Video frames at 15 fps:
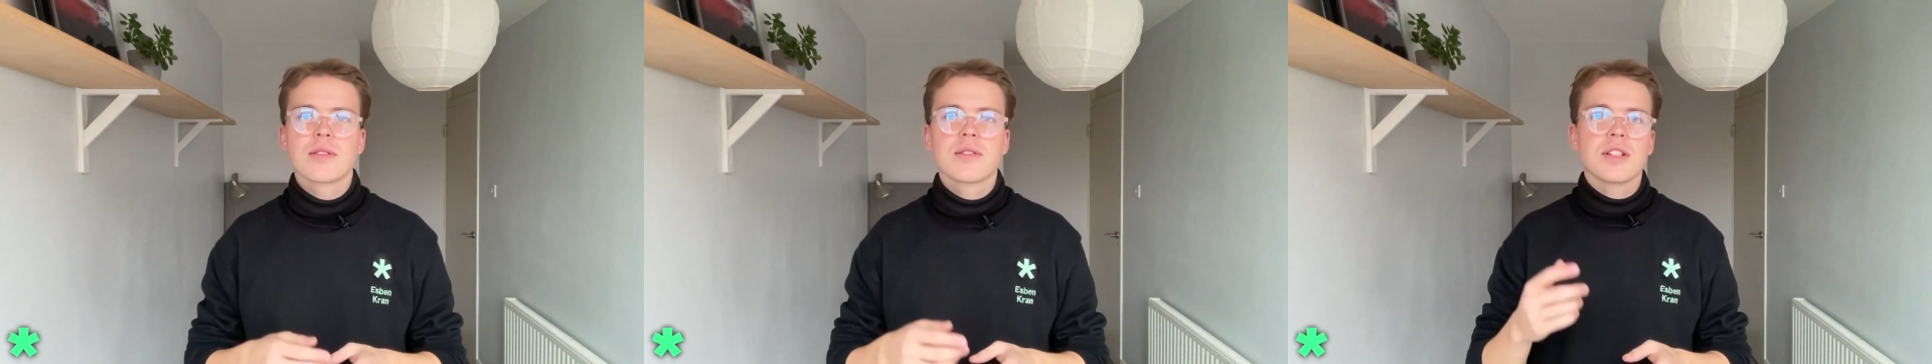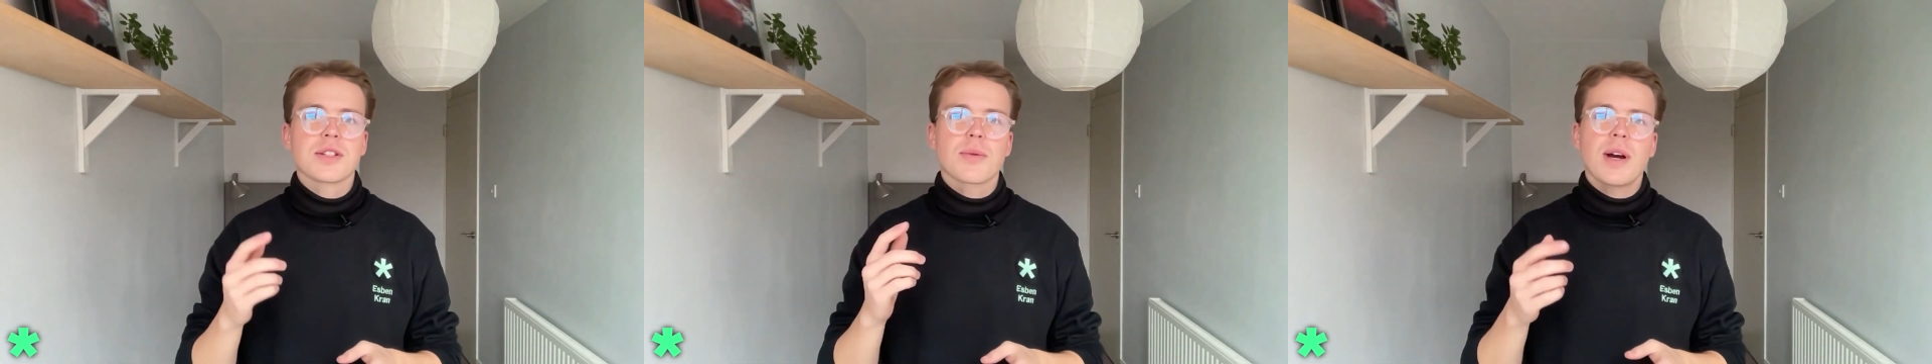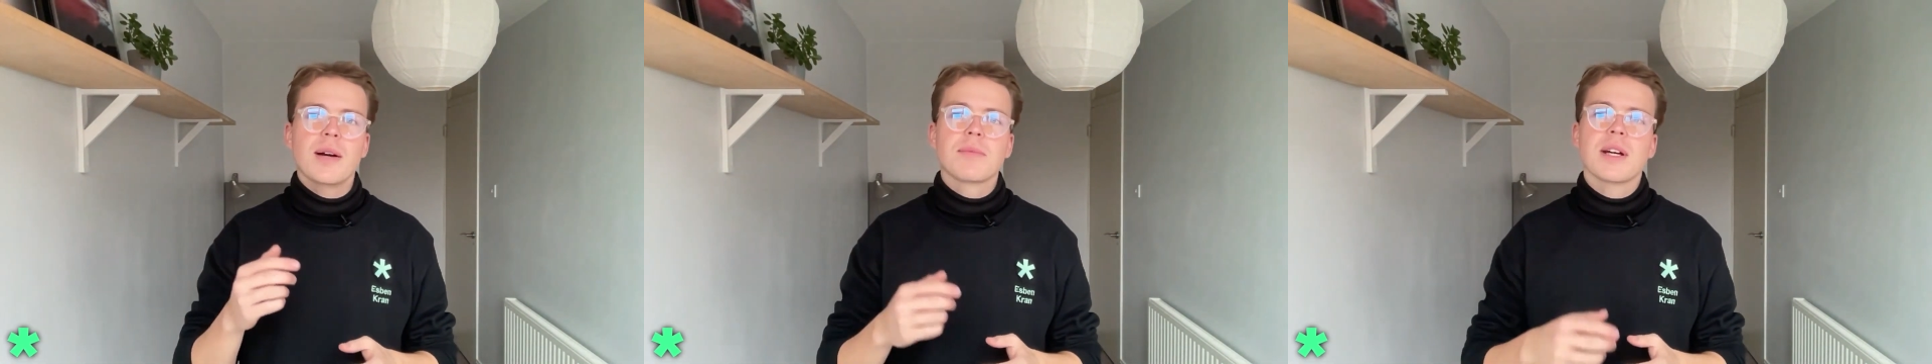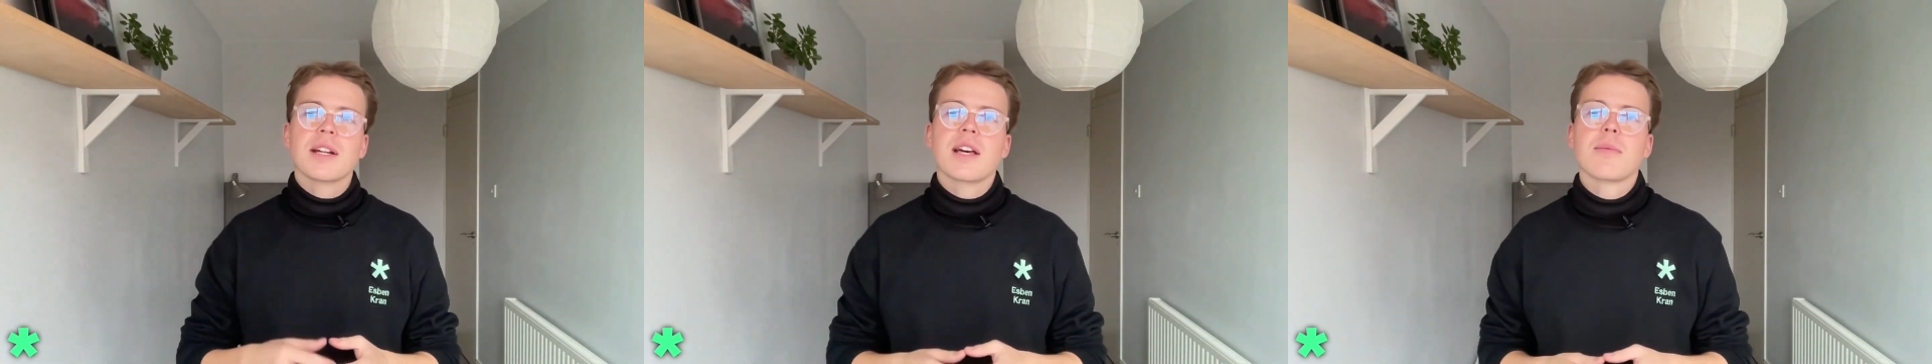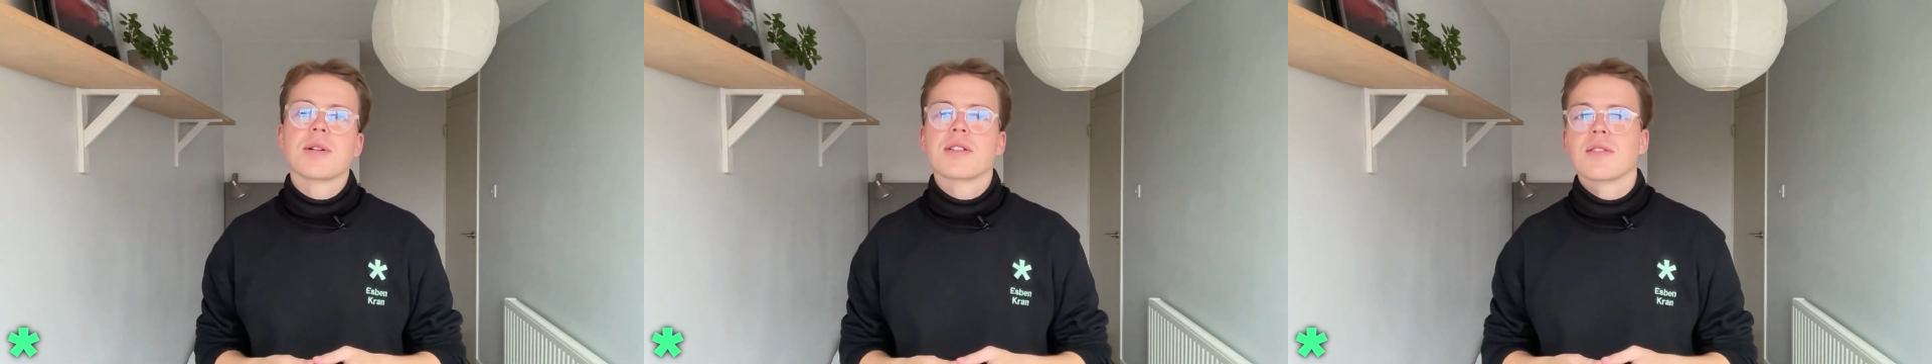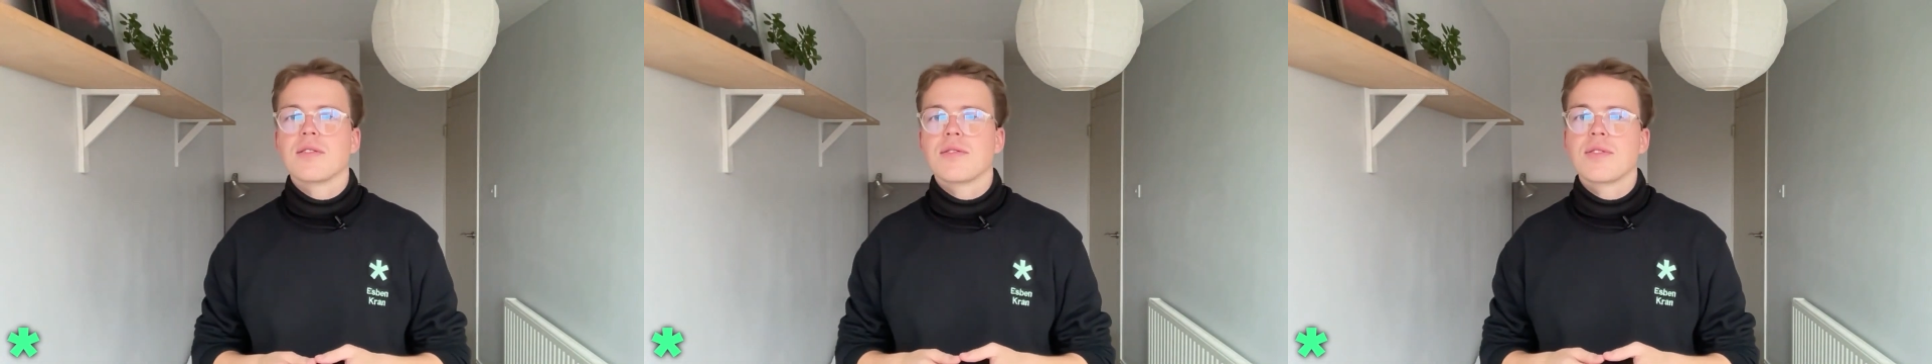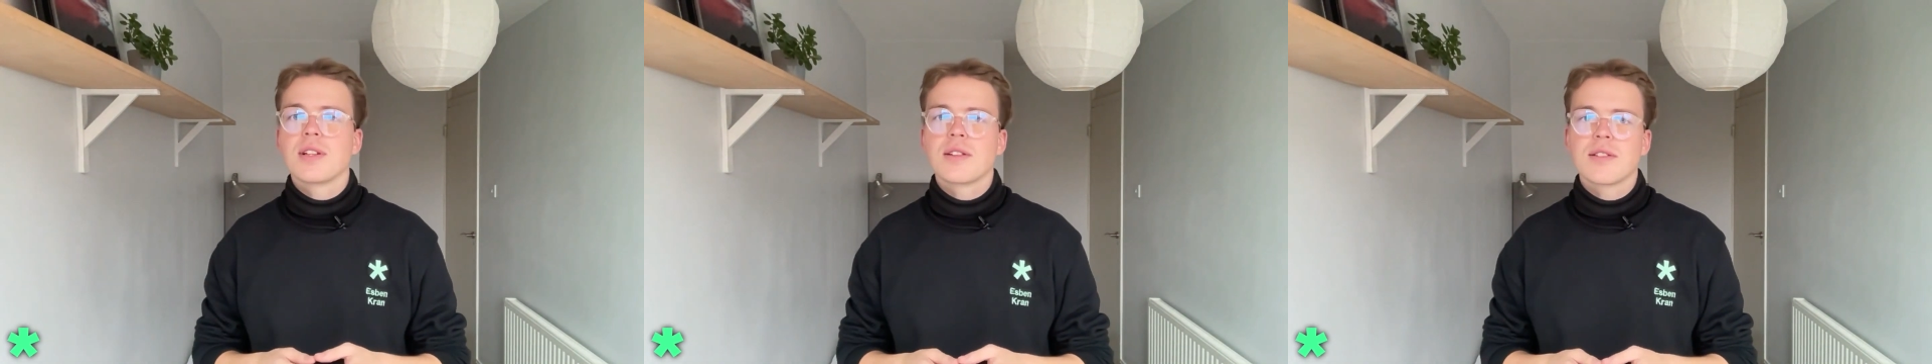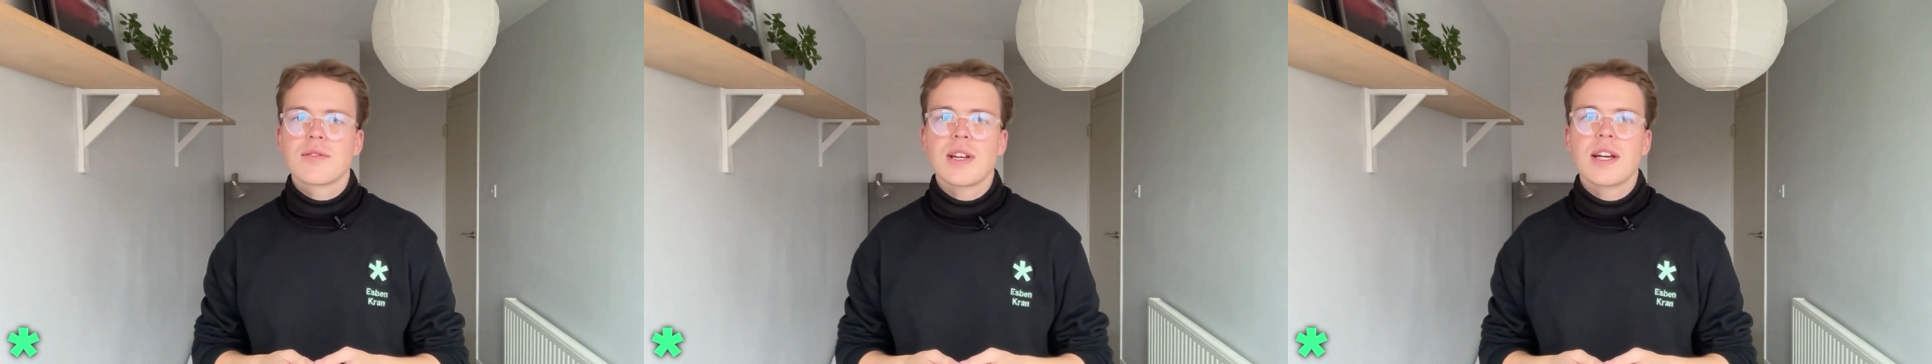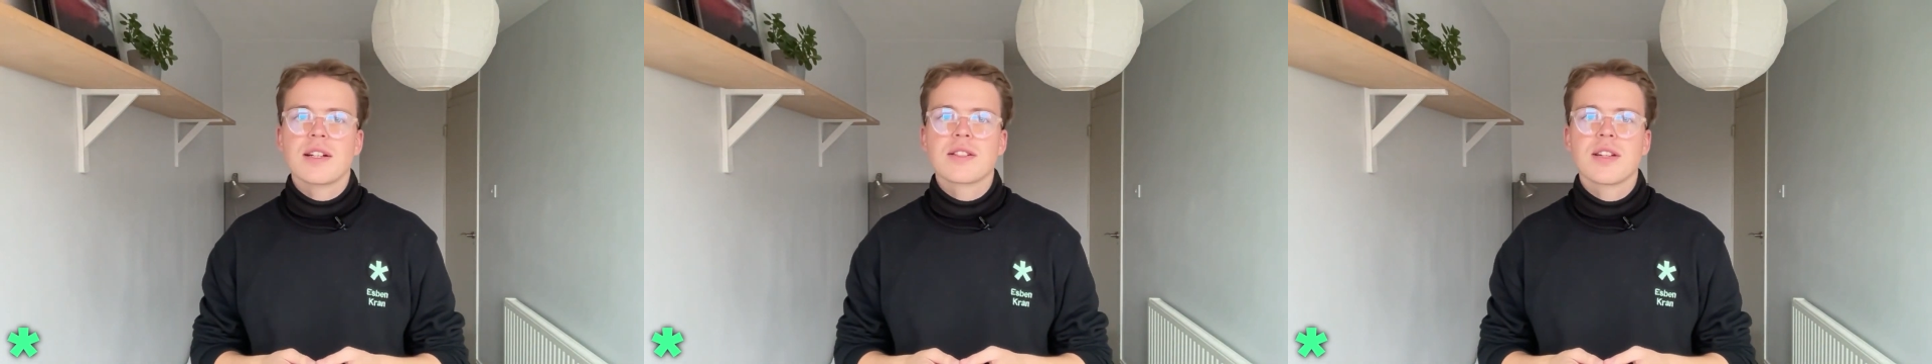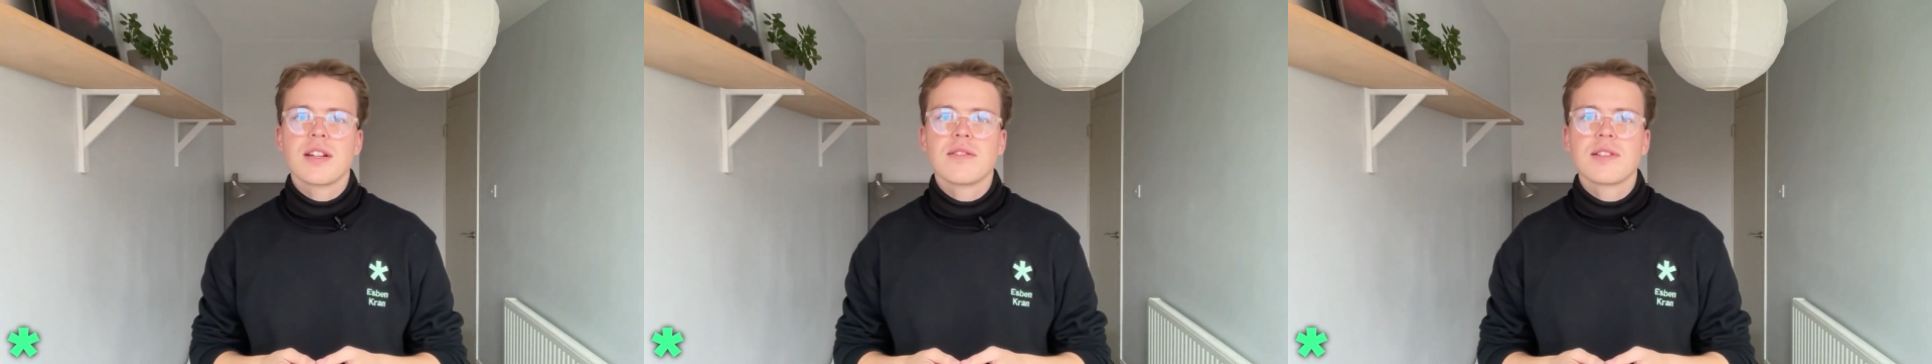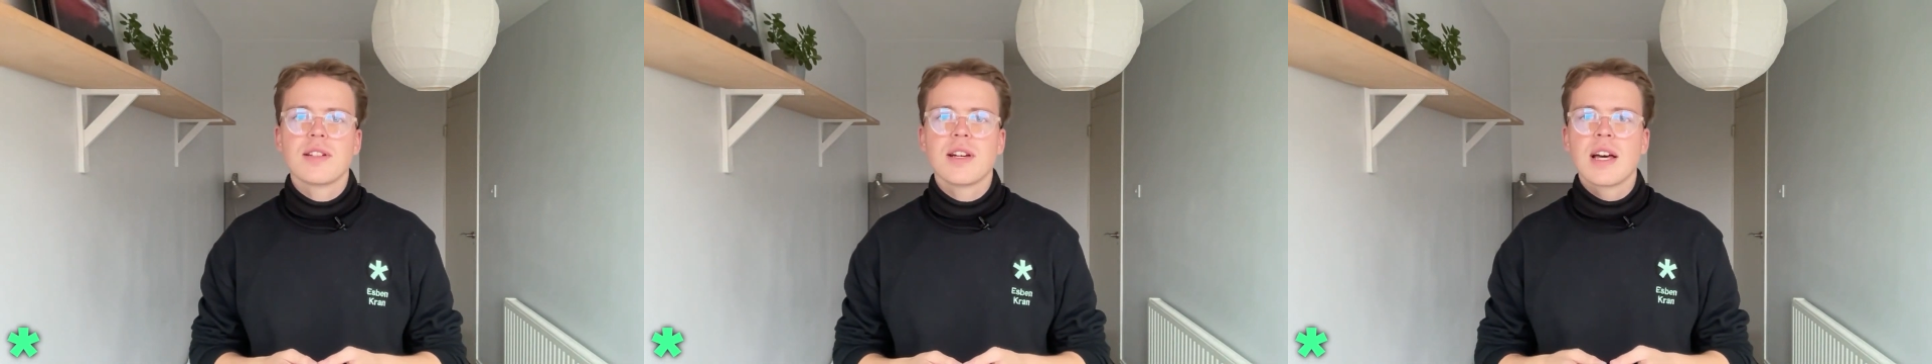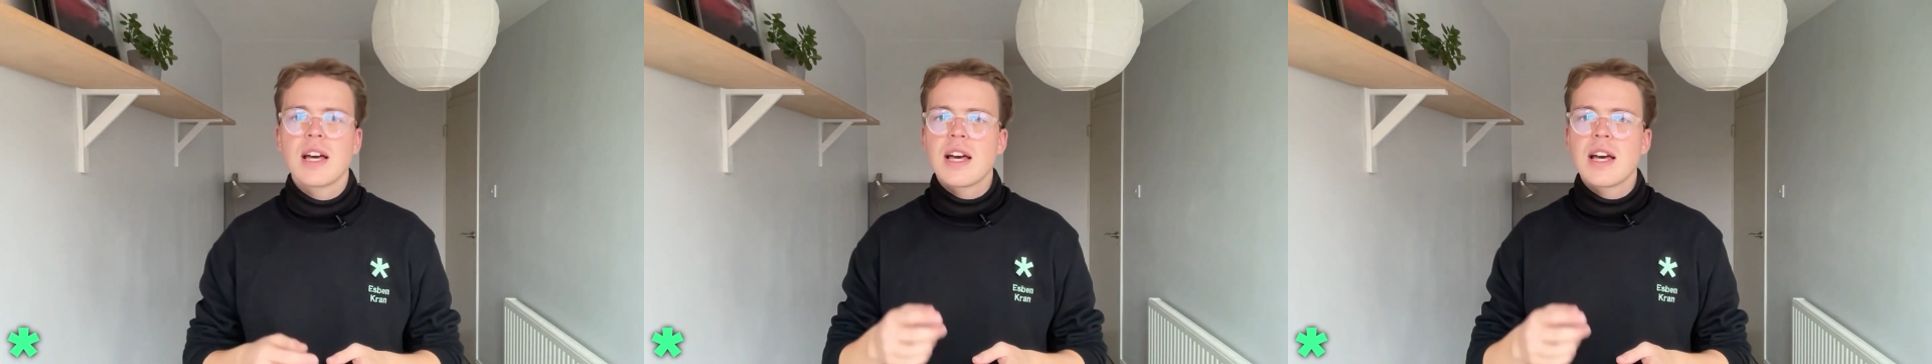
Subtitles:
describe dynamics of the field of AI safety,